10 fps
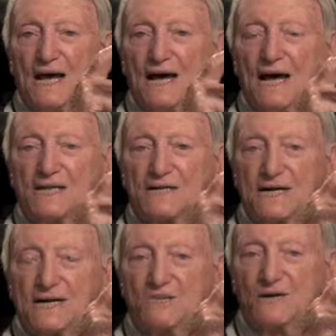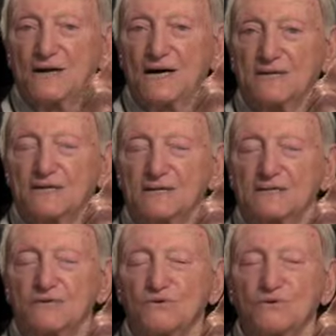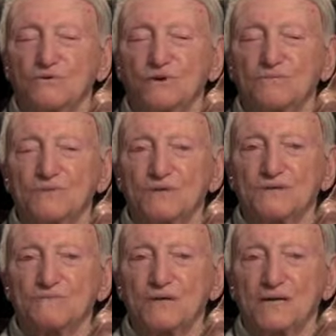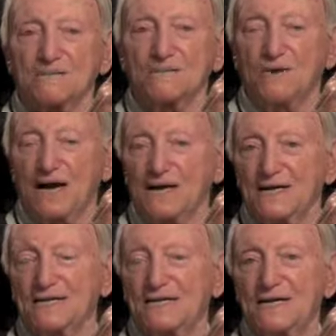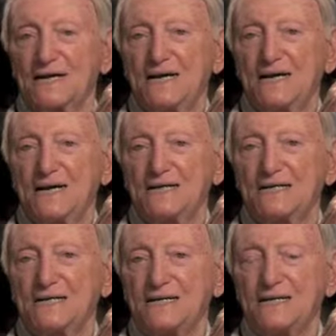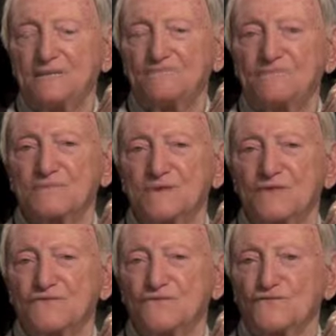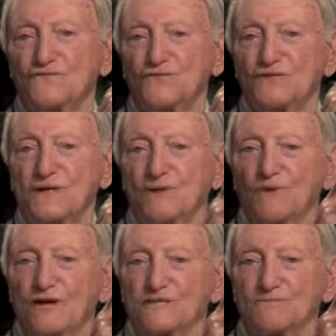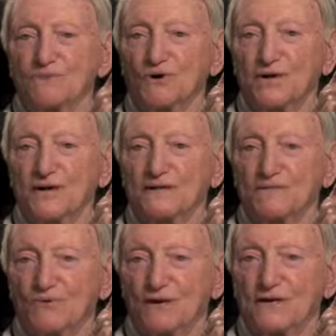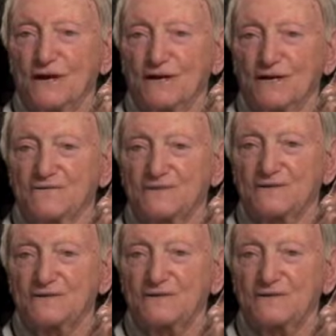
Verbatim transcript: Uh, then he went on to uh, become a pilot in the uh, for food. I went into Berlin, the Berlin airlift.